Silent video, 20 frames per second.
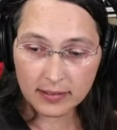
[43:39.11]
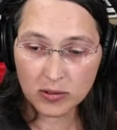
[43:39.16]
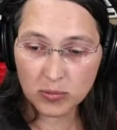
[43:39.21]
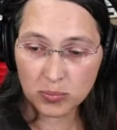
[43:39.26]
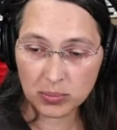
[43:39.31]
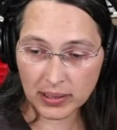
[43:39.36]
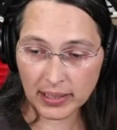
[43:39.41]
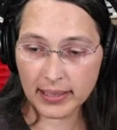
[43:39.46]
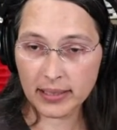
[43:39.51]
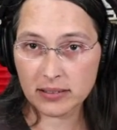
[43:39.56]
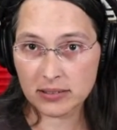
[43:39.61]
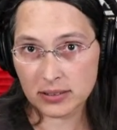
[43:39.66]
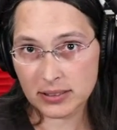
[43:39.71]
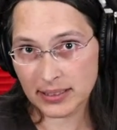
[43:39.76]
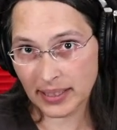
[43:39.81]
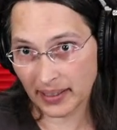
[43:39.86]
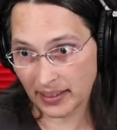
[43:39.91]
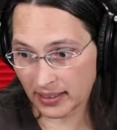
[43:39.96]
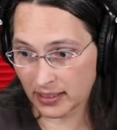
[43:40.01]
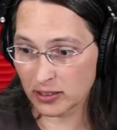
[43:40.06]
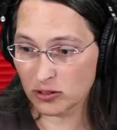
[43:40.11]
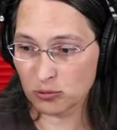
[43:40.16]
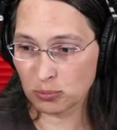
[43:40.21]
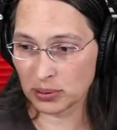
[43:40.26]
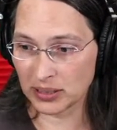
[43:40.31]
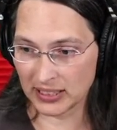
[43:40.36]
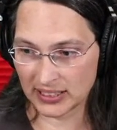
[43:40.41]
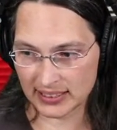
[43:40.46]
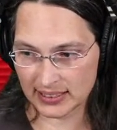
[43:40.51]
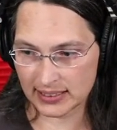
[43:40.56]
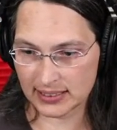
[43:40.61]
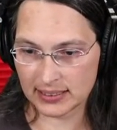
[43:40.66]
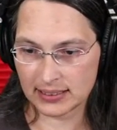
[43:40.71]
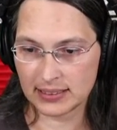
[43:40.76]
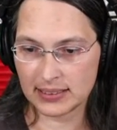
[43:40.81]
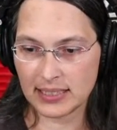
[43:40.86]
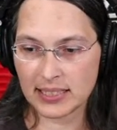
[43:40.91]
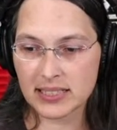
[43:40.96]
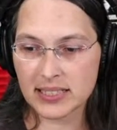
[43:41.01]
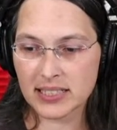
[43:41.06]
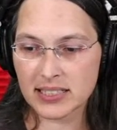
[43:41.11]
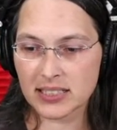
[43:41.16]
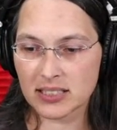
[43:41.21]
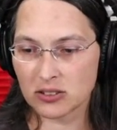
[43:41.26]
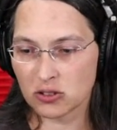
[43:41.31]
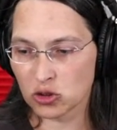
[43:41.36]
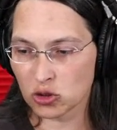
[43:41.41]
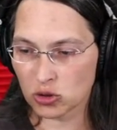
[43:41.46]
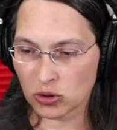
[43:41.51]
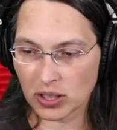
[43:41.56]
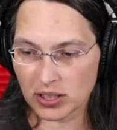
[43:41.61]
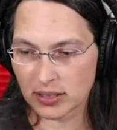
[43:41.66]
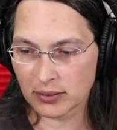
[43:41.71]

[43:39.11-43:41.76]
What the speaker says: players and bullets in this struct